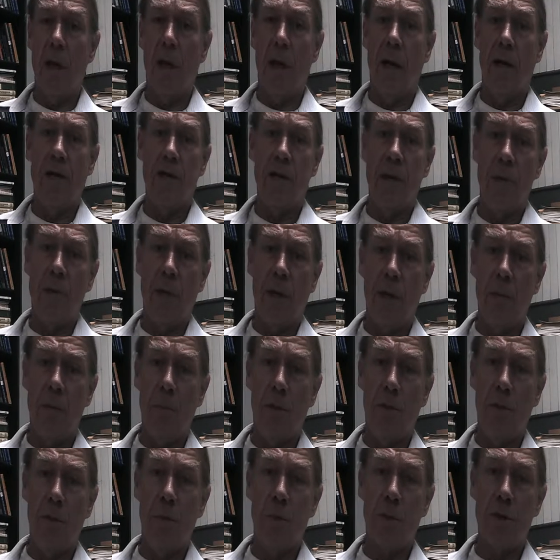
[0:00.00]
I check my
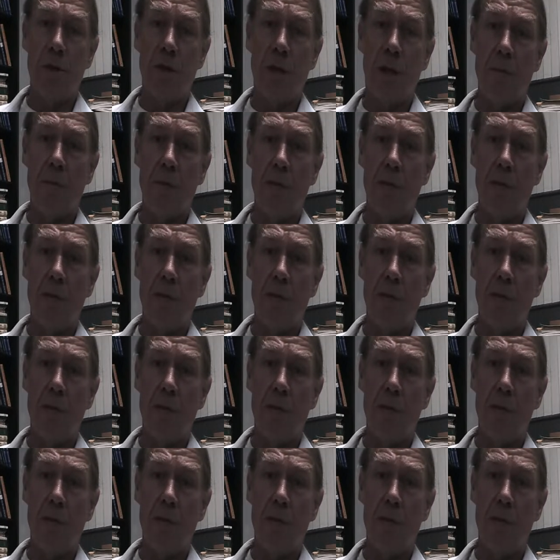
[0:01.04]
email numerous times a